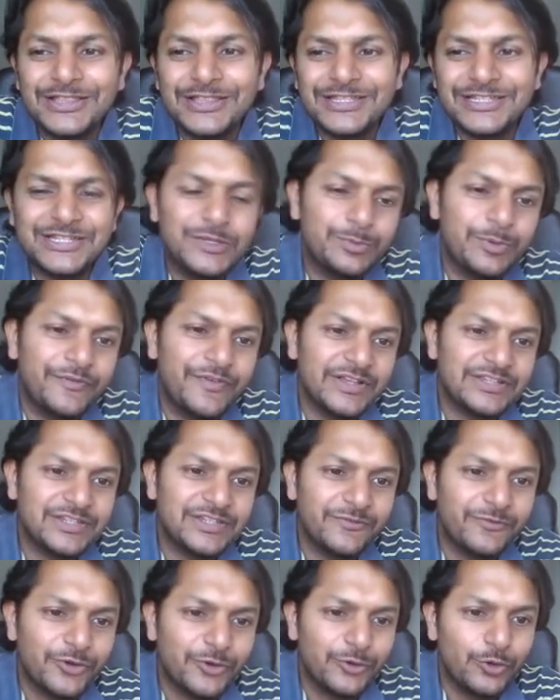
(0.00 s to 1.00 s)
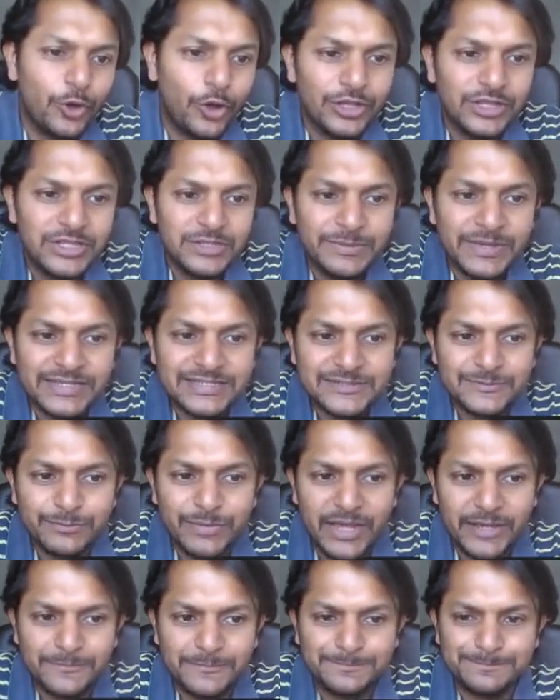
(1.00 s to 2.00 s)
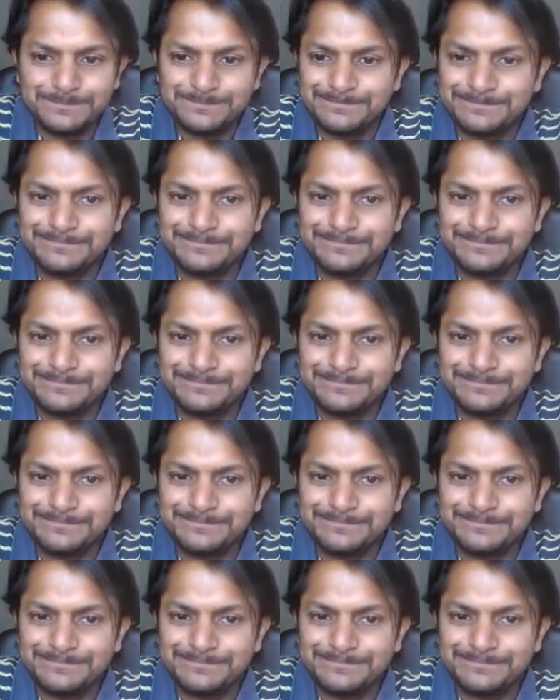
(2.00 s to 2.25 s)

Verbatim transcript: This is Professor Varun. All the best. Bye.